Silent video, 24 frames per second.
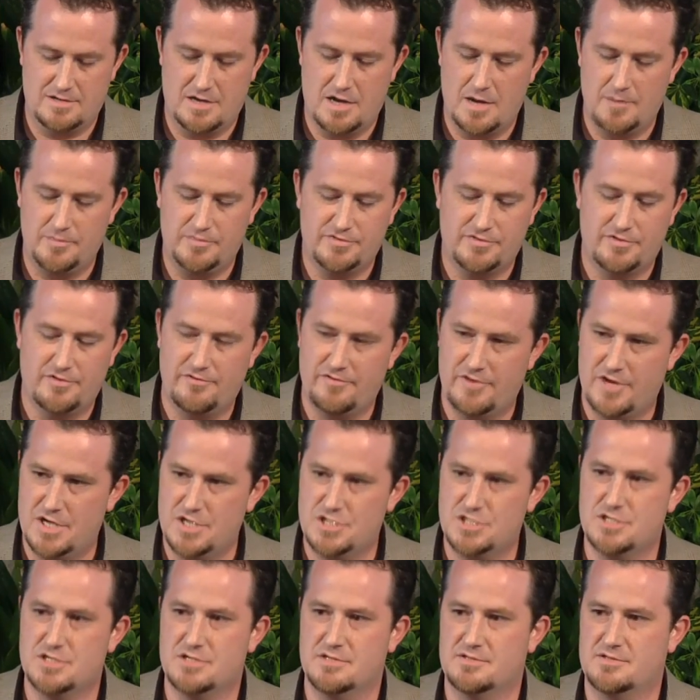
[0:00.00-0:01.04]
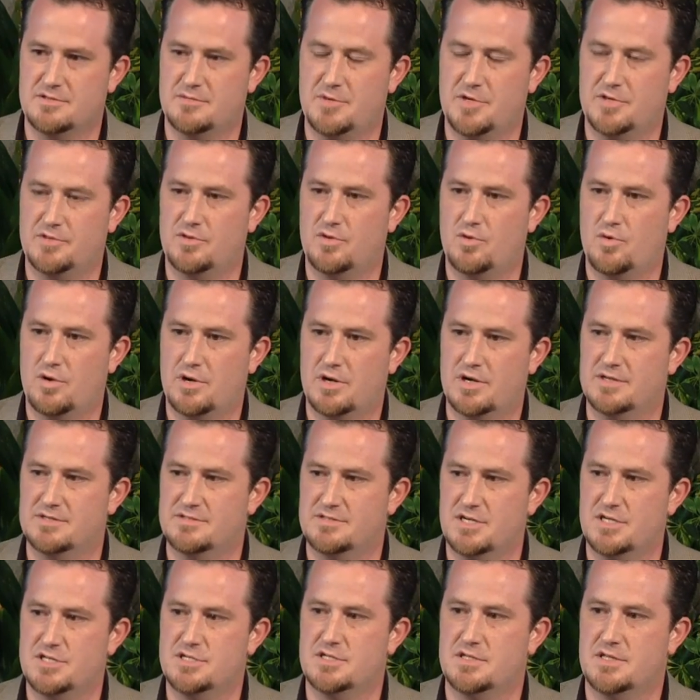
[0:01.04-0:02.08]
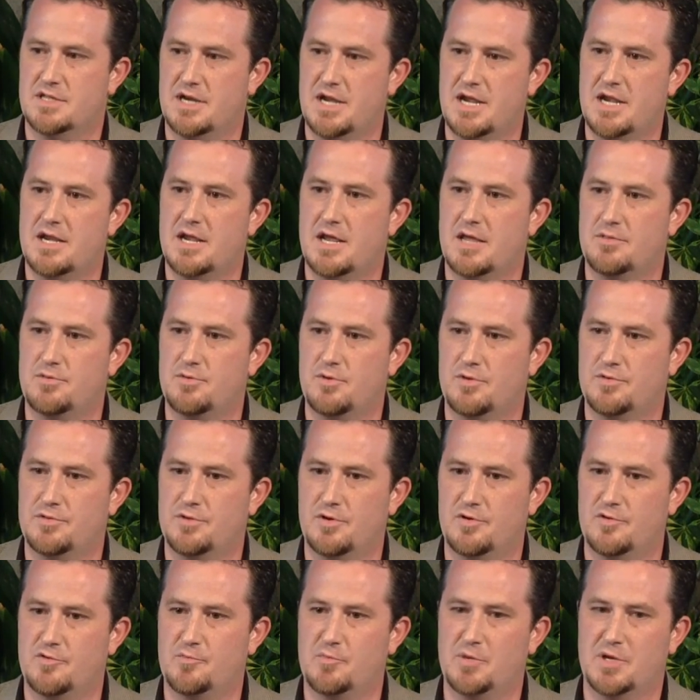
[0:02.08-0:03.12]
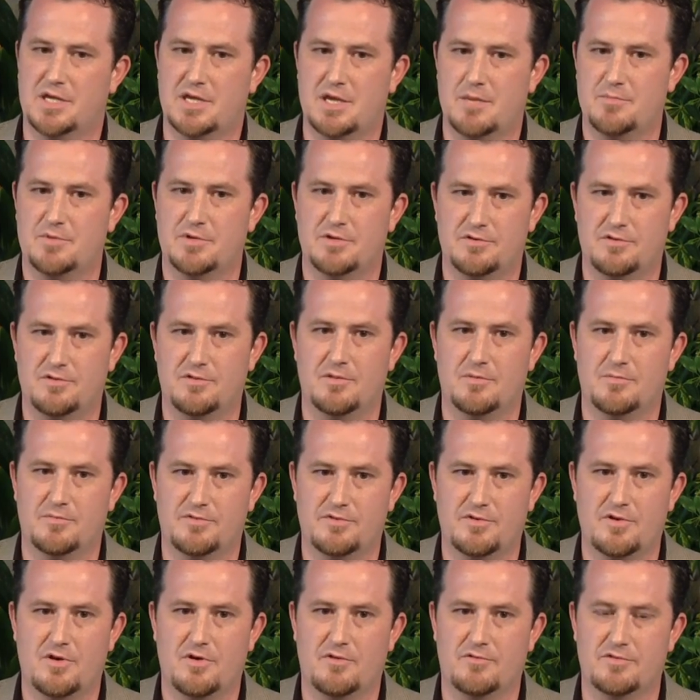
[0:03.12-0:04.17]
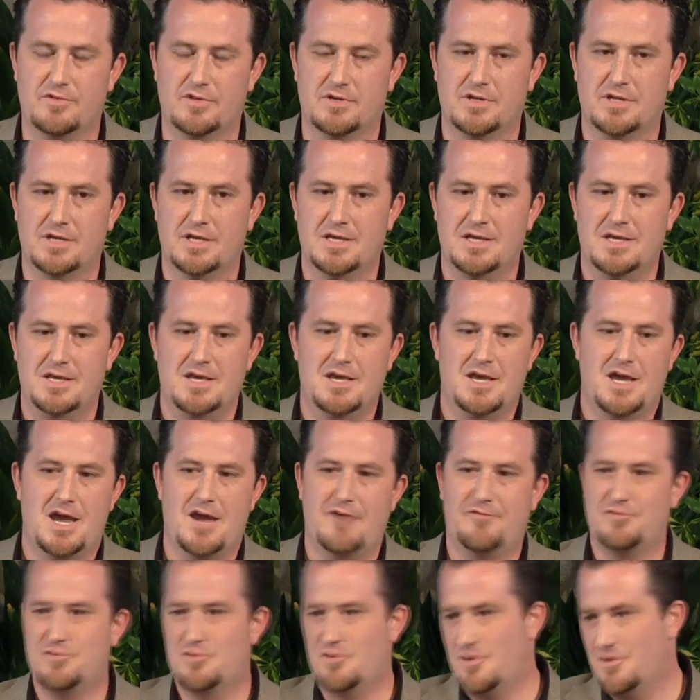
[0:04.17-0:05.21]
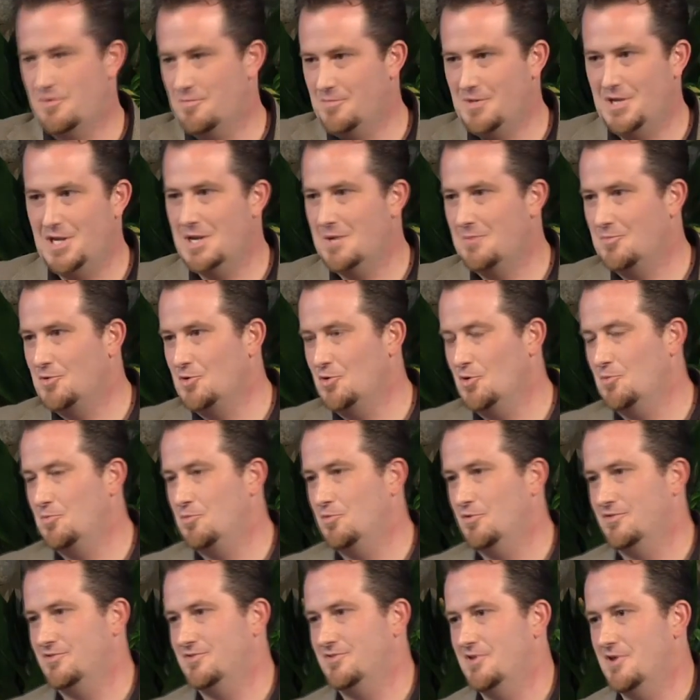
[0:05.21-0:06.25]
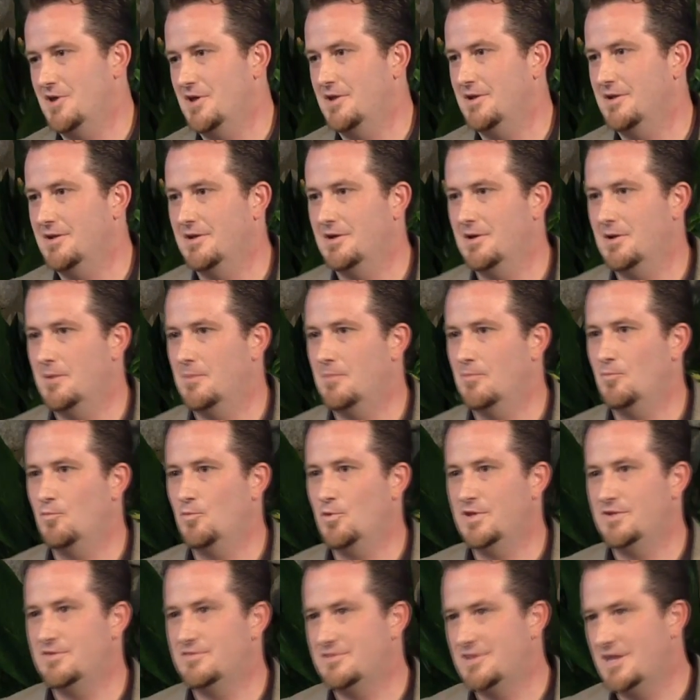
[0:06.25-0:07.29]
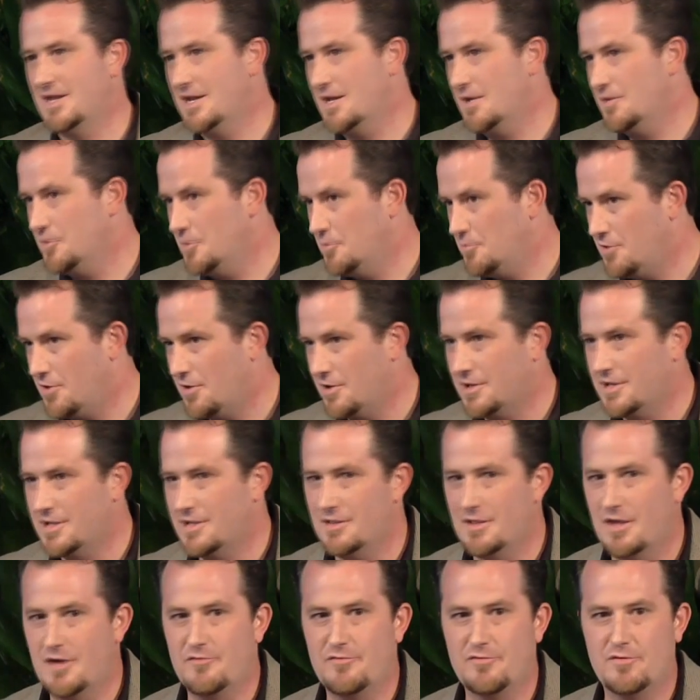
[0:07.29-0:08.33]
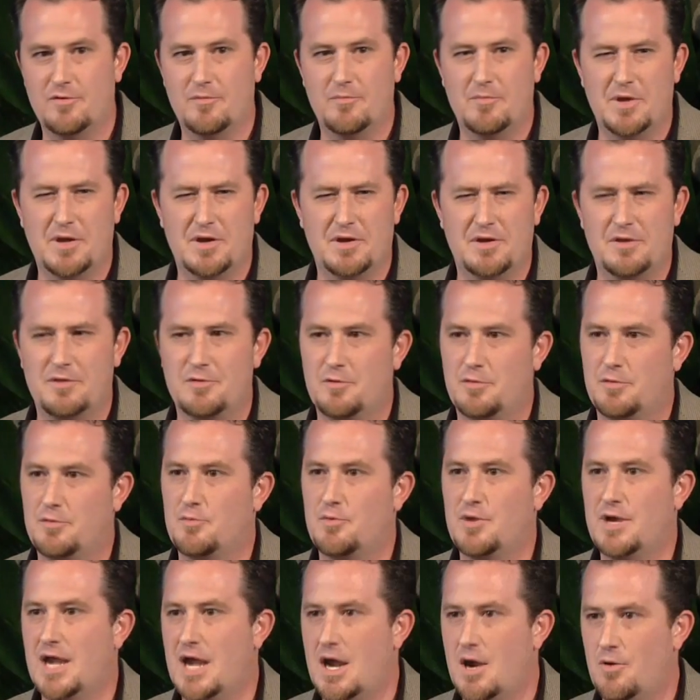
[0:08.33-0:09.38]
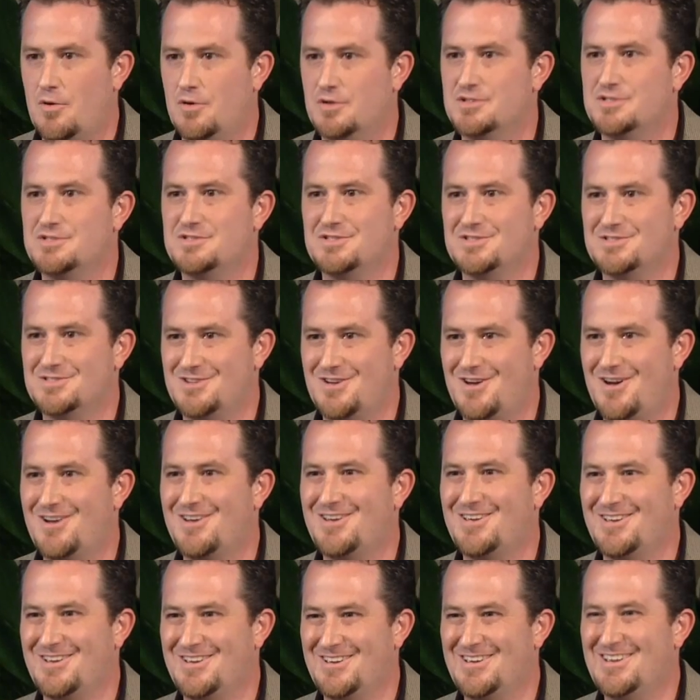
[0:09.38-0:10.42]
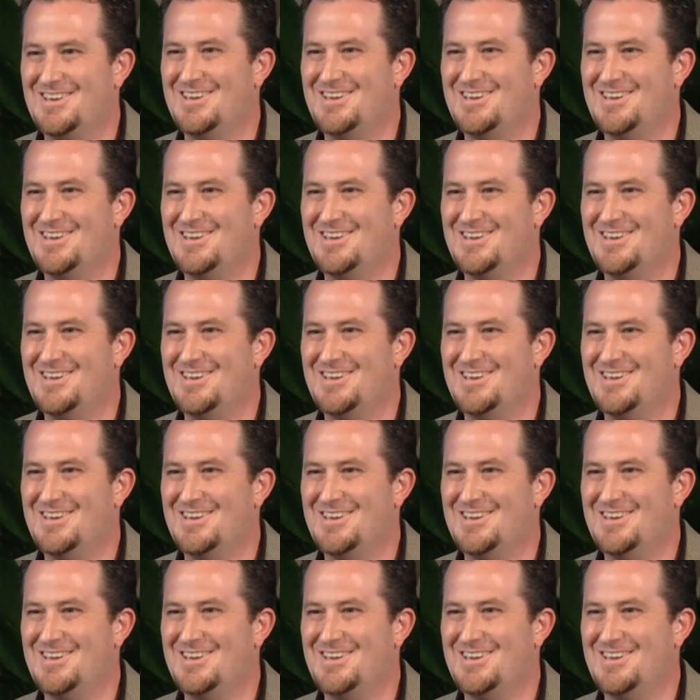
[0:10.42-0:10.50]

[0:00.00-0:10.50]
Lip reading: observations about the organization that I'd had throughout the years, but kept it to themselves. And after our meetup group was done, we stayed out in the parking lot for about another 3 hours just talking.